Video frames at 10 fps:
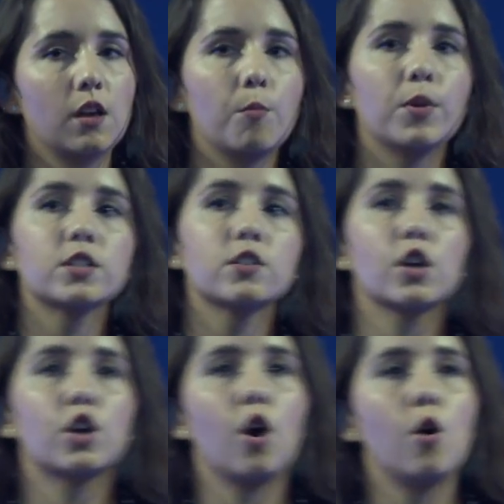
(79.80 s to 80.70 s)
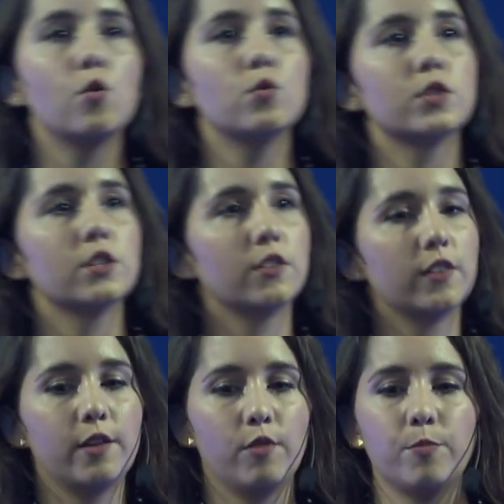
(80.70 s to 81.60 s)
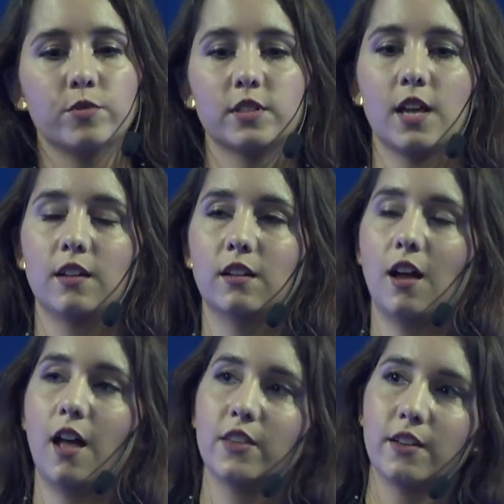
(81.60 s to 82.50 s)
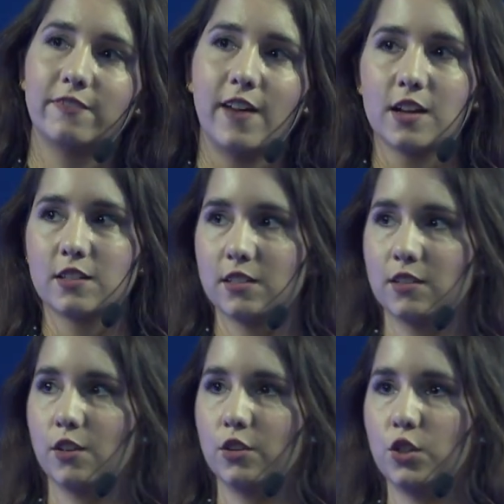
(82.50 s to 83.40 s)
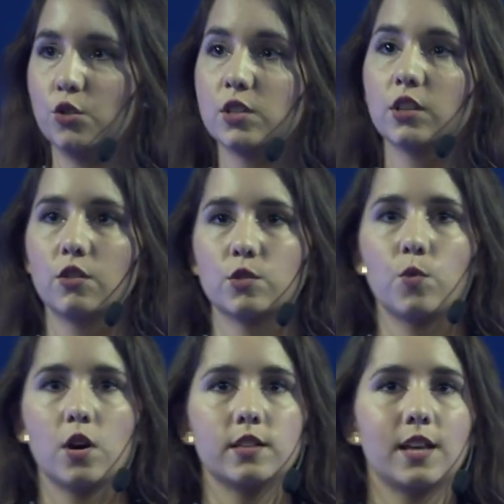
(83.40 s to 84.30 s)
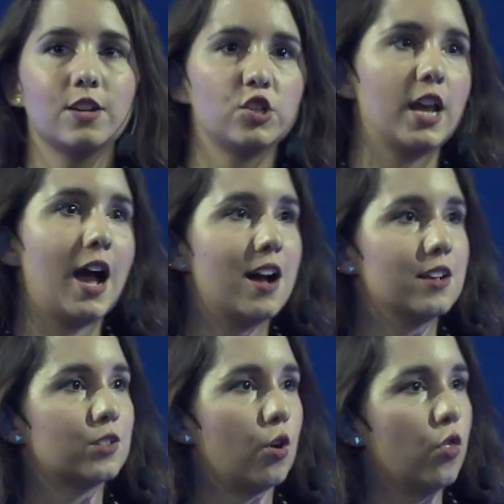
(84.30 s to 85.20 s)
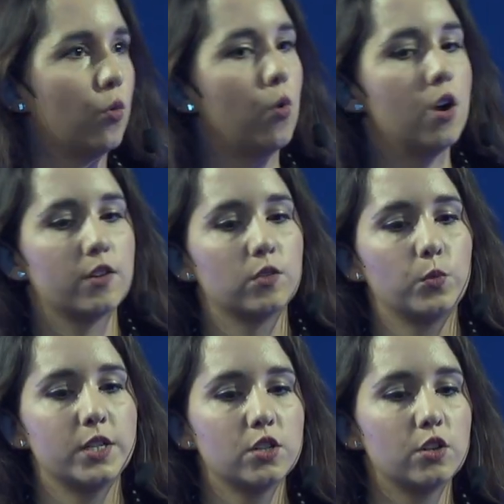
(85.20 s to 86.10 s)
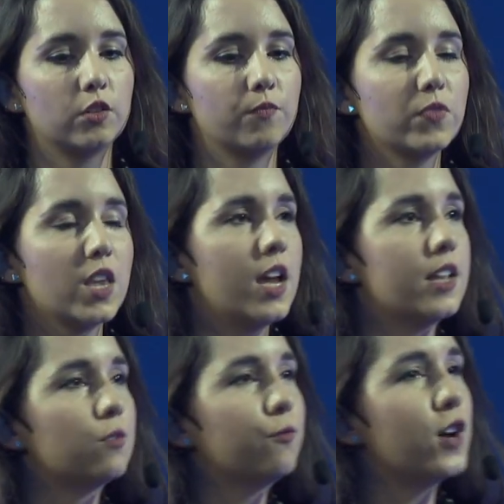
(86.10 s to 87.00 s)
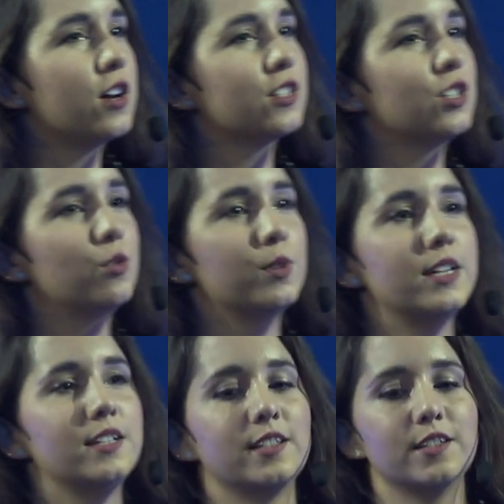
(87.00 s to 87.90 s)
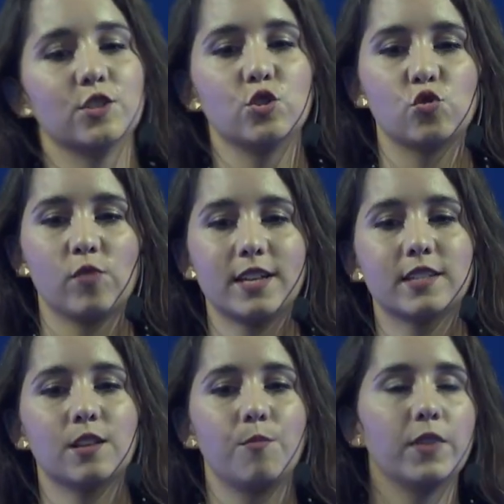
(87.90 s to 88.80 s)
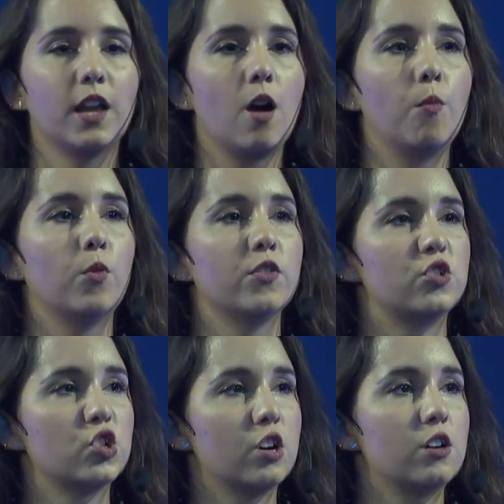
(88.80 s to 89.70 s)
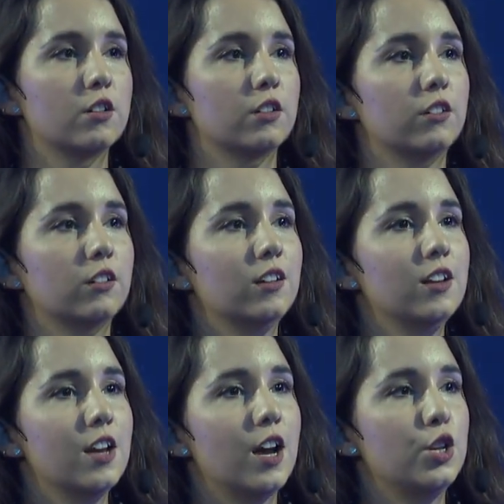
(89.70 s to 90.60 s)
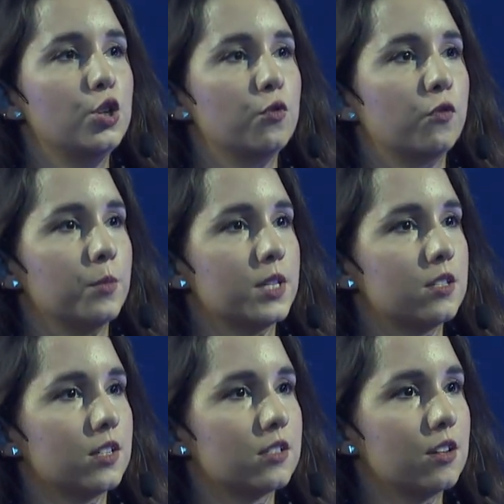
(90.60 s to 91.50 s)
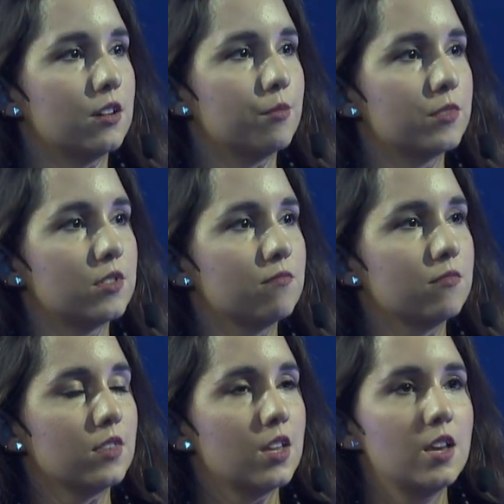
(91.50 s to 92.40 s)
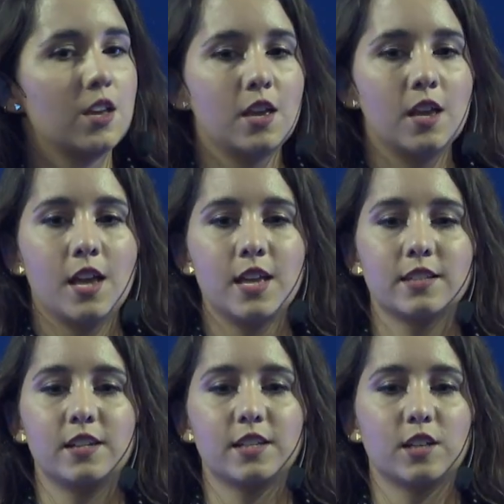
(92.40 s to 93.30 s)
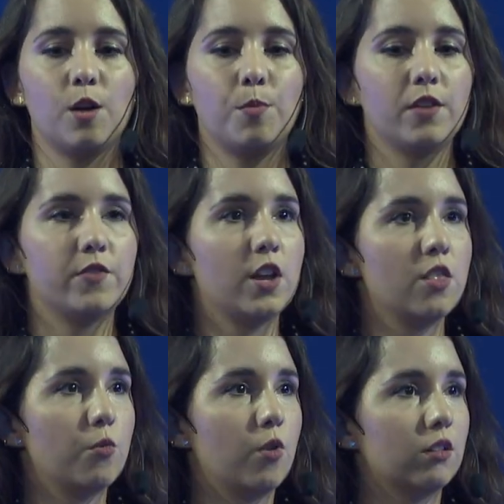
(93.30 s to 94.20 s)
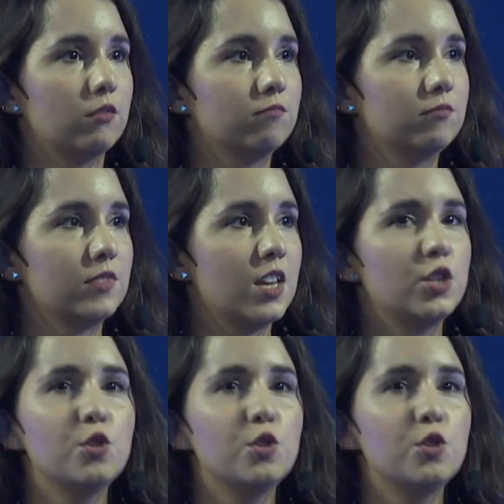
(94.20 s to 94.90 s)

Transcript: because of the goals that they represent and the effects that using those words actually has on the work that we do. It's far too easy to dress something up with jargon and euphemistic terms. Here's an example of another one. You